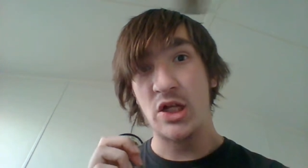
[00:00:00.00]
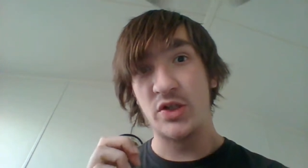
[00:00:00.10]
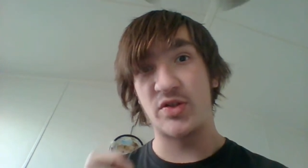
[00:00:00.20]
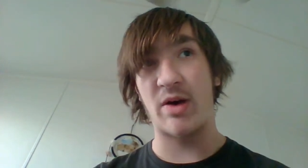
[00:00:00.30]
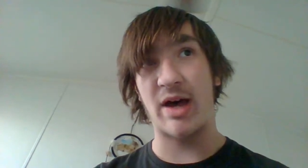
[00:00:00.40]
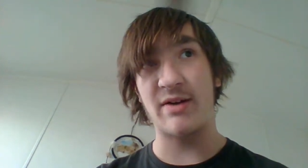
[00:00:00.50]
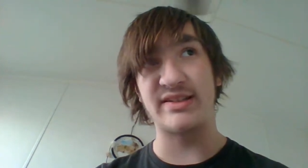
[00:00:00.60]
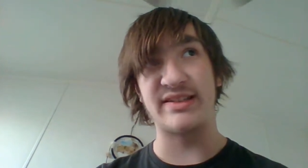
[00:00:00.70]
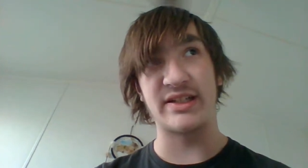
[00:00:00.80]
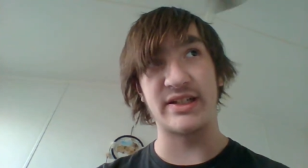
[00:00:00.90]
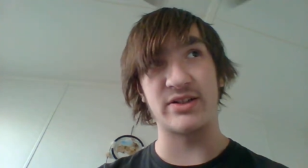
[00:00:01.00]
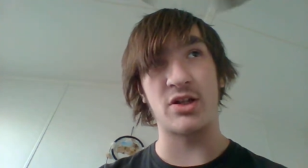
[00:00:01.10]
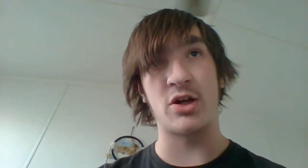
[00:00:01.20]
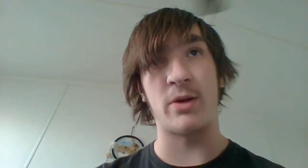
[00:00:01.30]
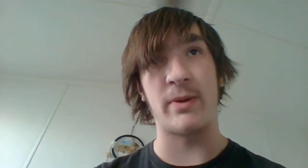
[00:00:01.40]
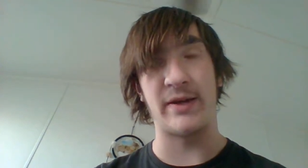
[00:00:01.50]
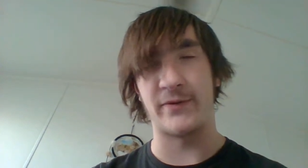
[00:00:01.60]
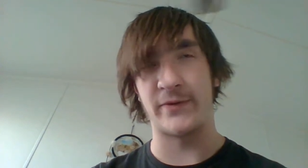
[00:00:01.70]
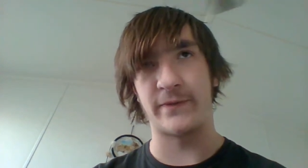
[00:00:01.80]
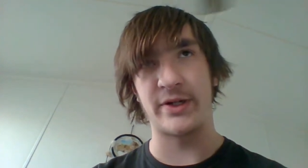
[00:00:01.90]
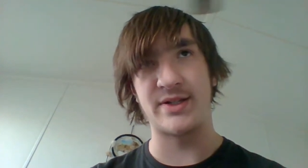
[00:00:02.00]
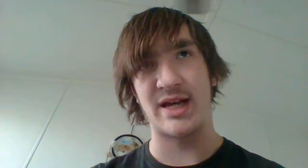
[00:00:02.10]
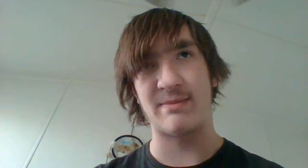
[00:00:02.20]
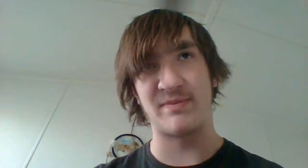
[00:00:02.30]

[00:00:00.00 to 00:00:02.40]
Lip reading: So, I was sitting there in the hallway. It was free time.